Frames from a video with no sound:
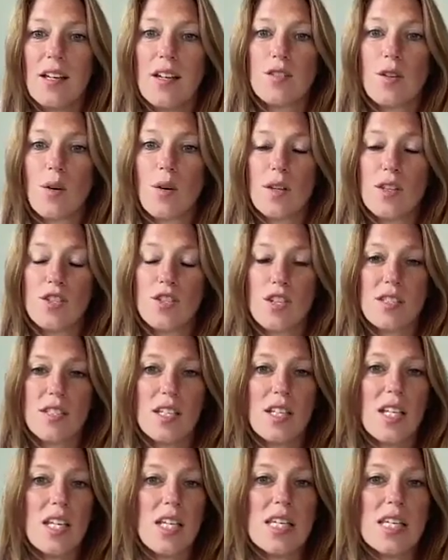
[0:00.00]
So it's just
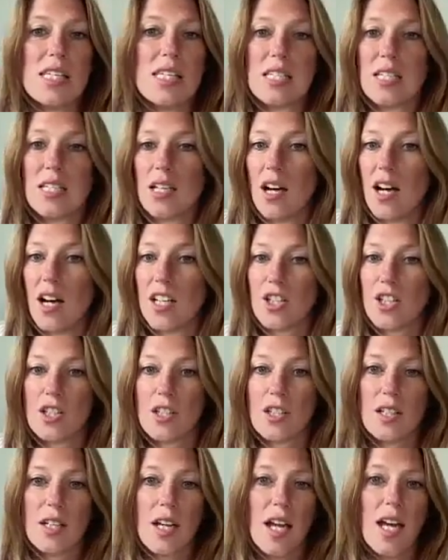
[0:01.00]
an easy touch.
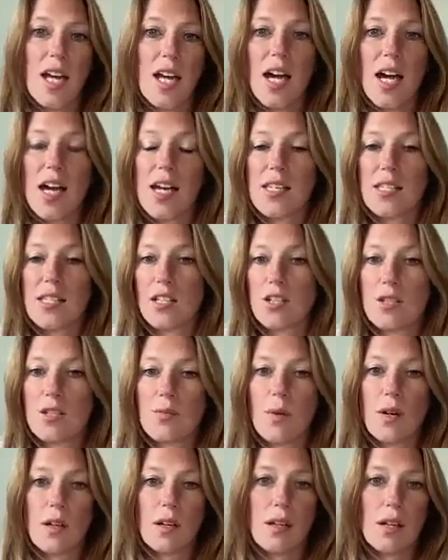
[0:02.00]
Hey, guys, I
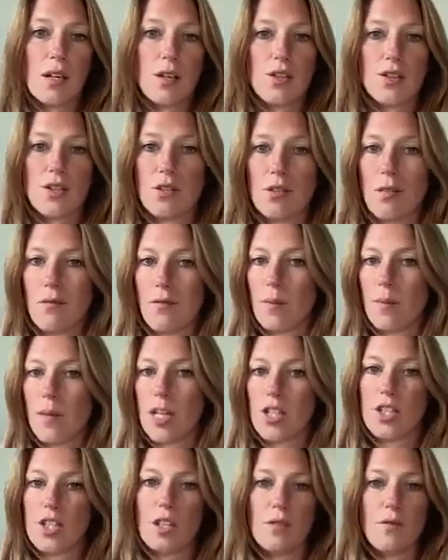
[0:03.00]
just wanted, here's your
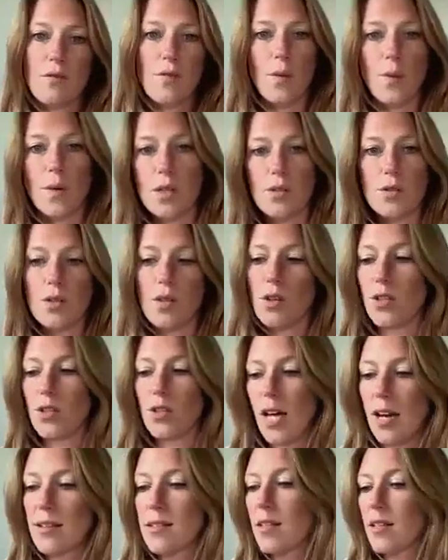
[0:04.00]
information for when you do your
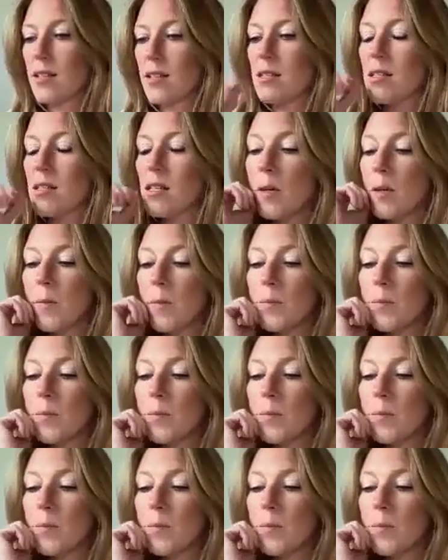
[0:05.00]
taxes.